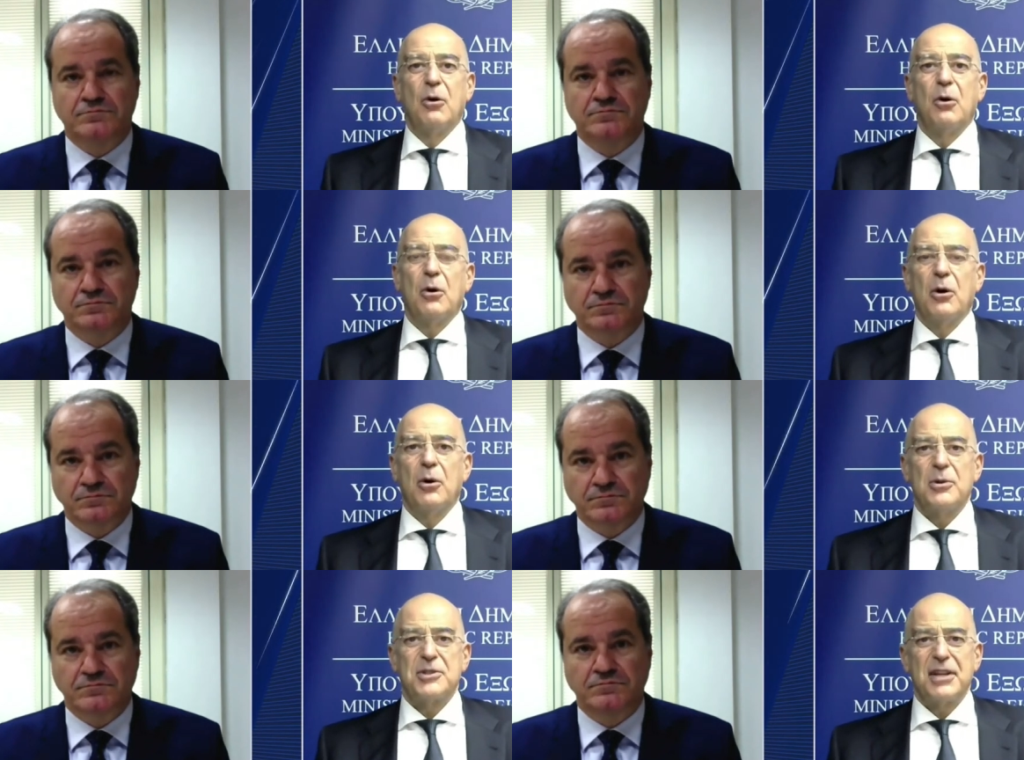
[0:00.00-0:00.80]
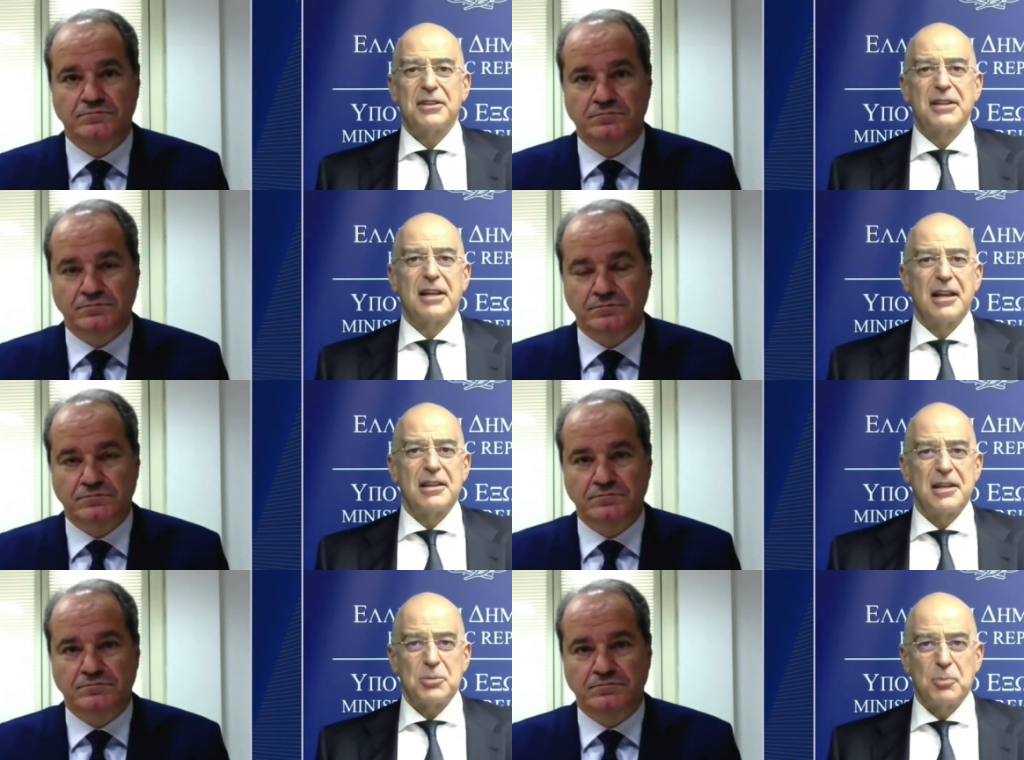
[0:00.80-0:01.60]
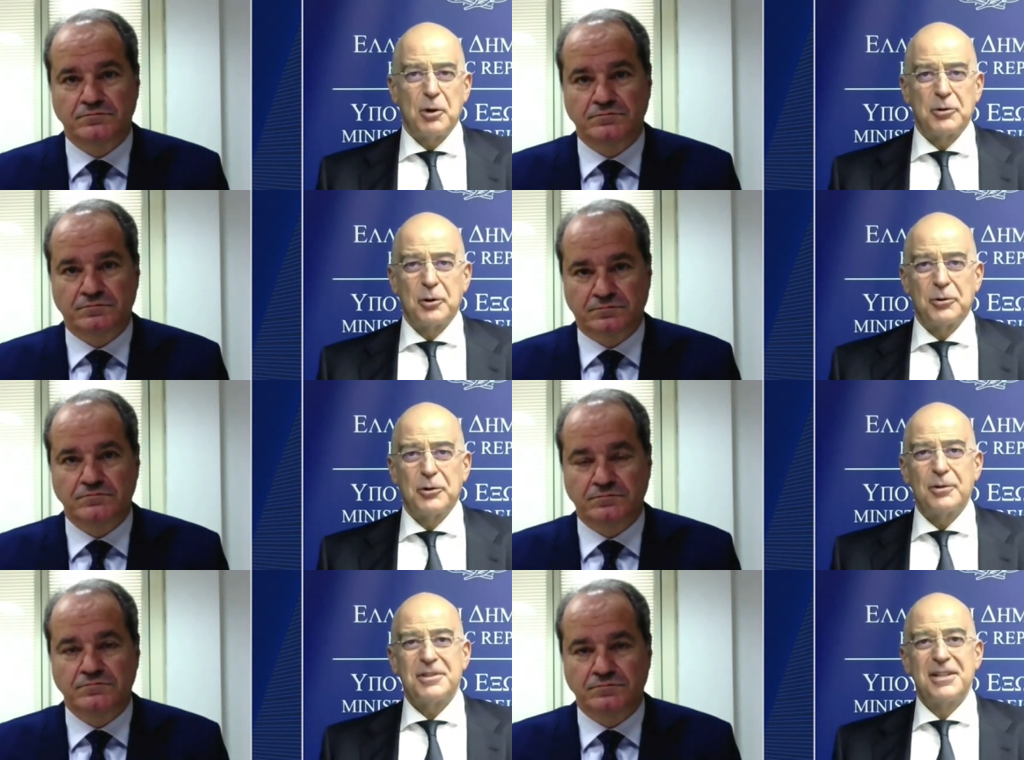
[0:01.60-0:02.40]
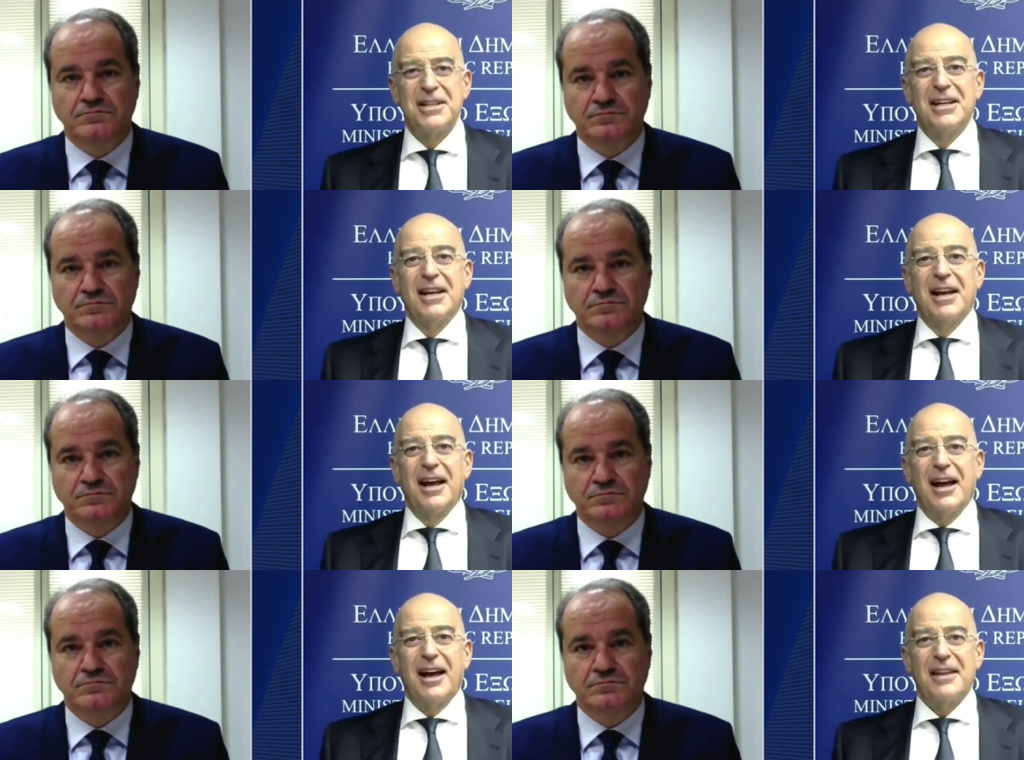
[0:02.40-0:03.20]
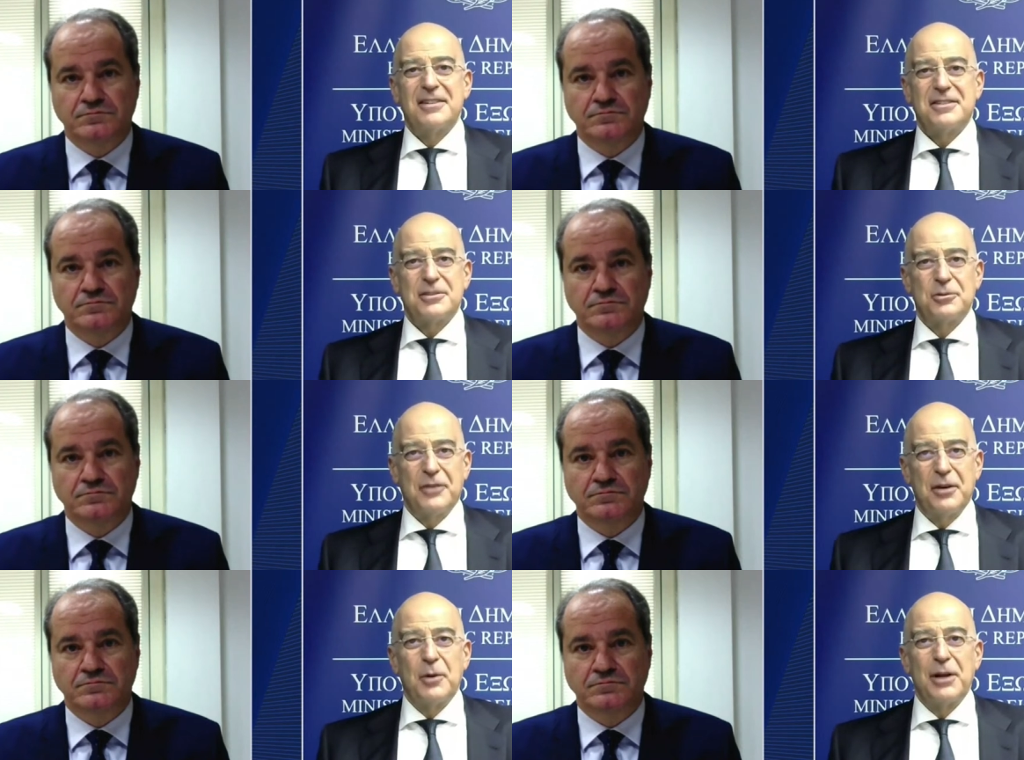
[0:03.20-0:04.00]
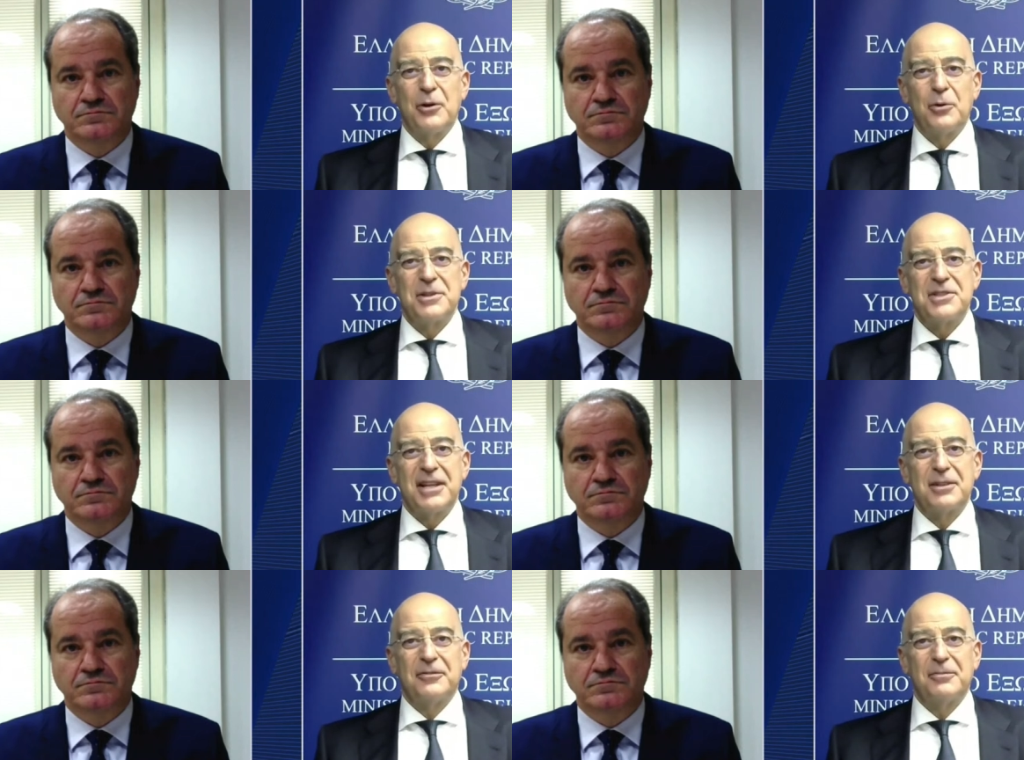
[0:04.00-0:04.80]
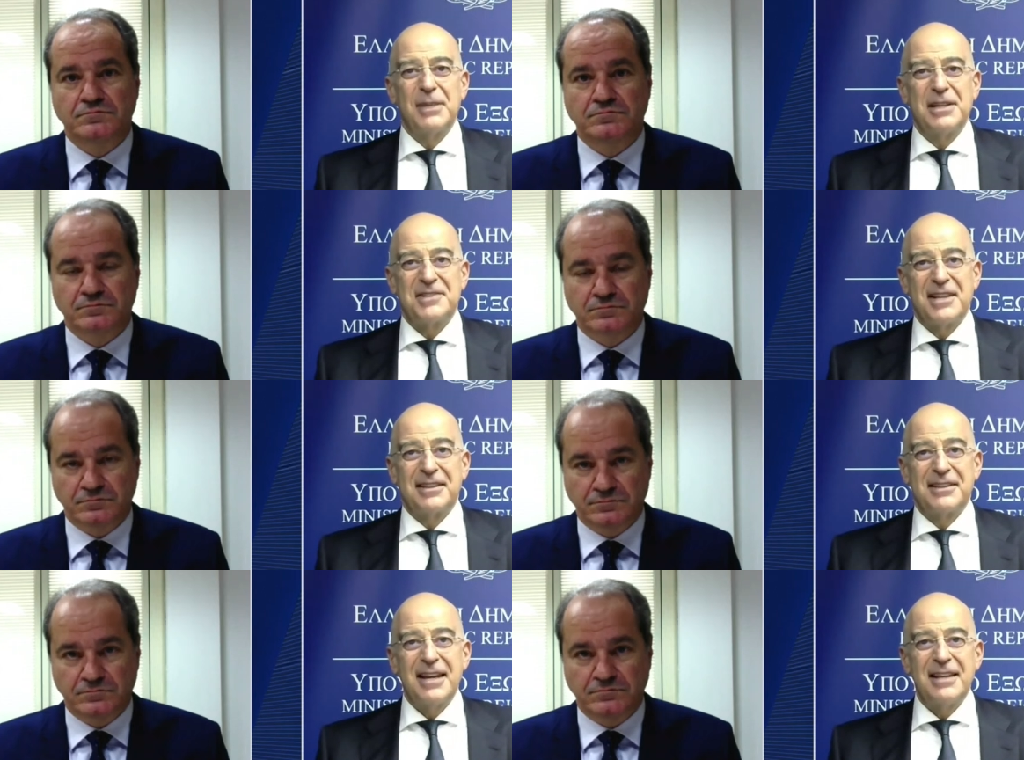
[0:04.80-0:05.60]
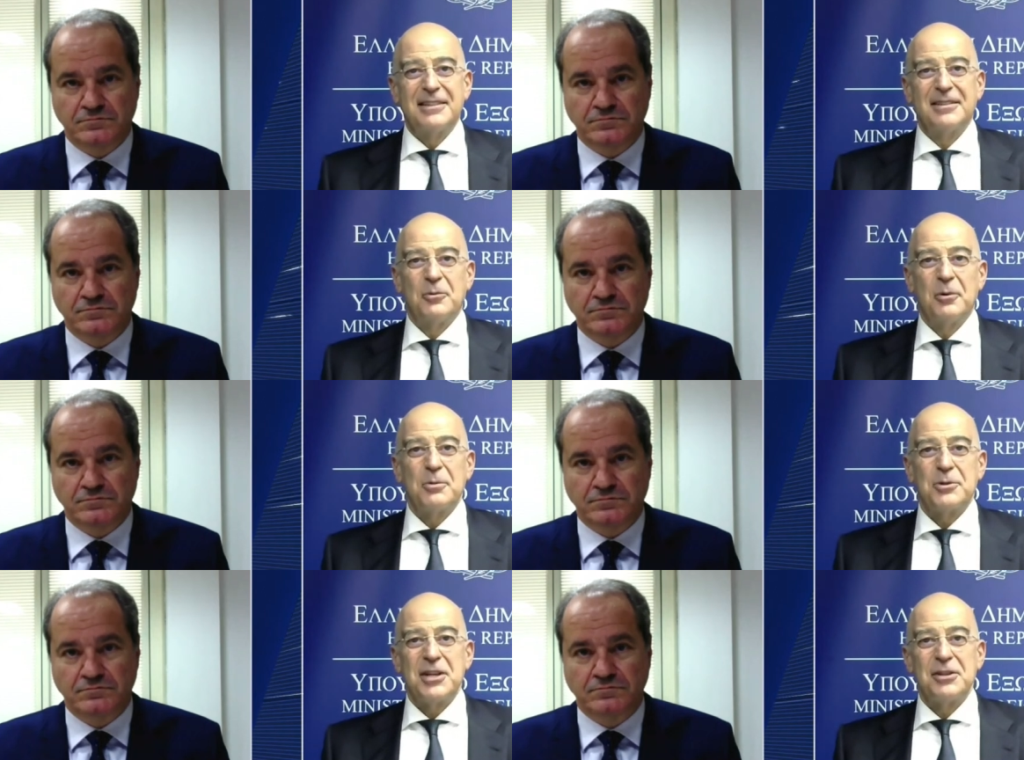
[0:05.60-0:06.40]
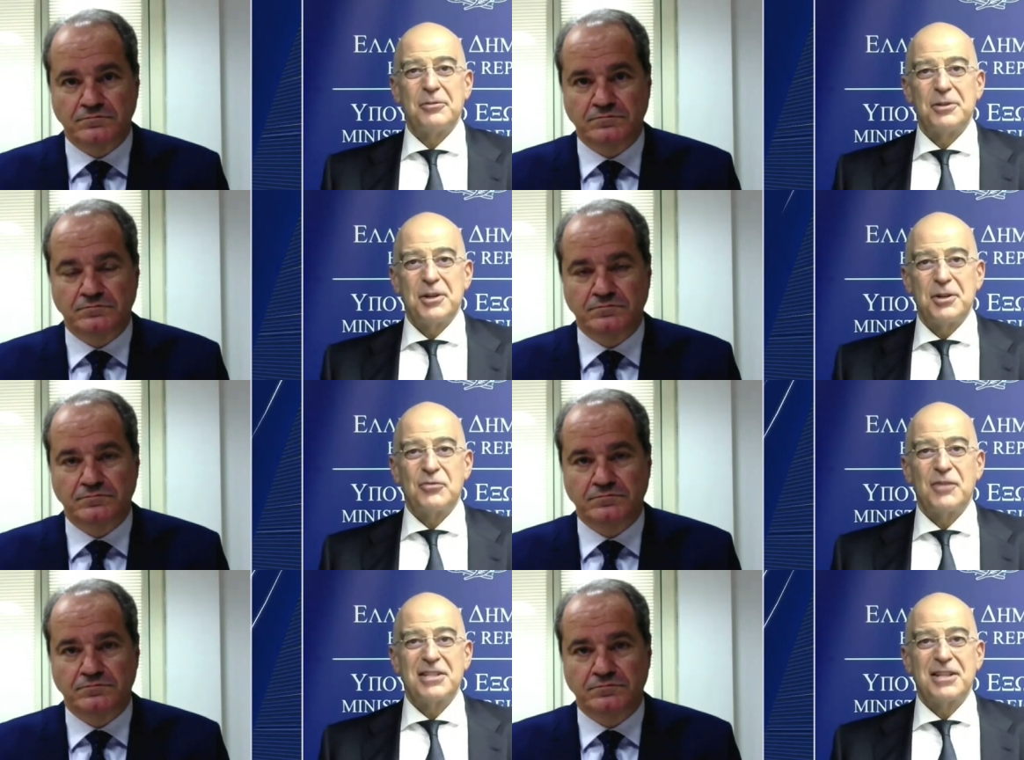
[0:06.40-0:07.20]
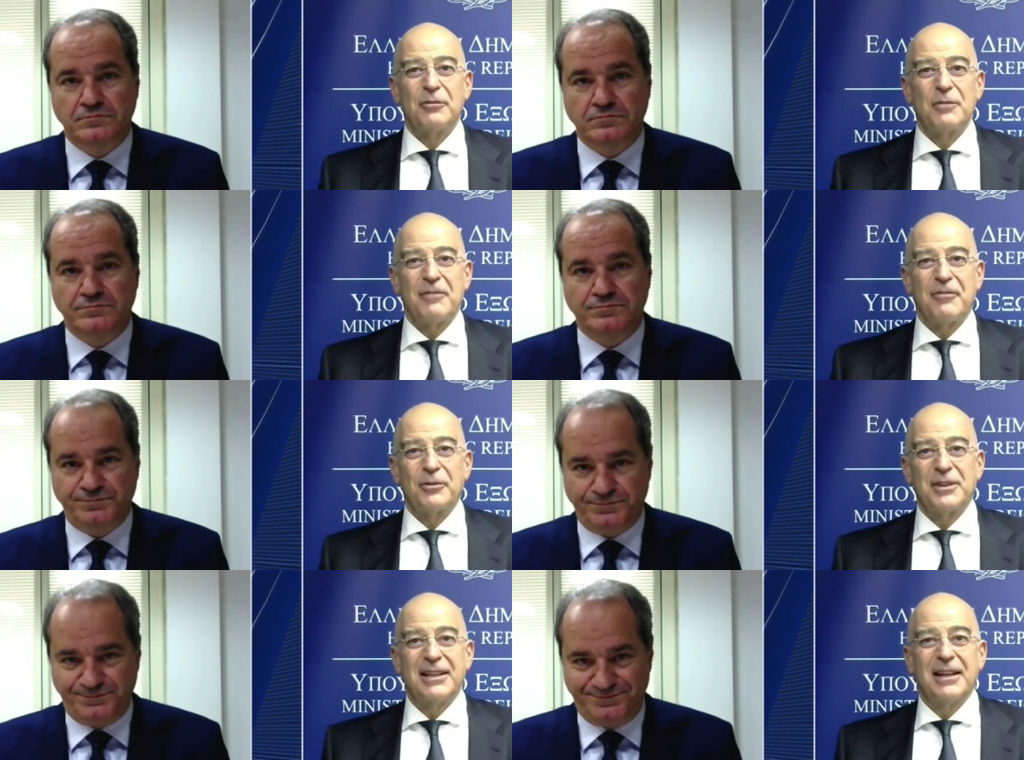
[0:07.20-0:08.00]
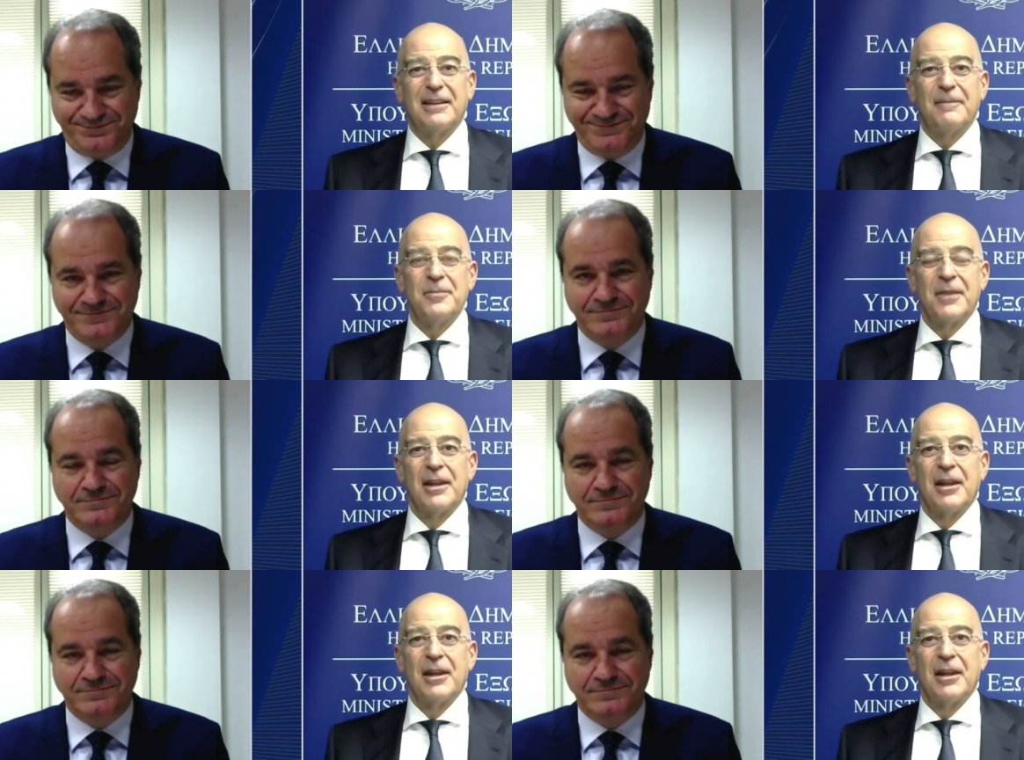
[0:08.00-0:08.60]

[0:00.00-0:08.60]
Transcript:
Speaker 1: for starting again the exploratory talks. As you very well know, instead of being sent a date, we will send a research vessel with a flotilla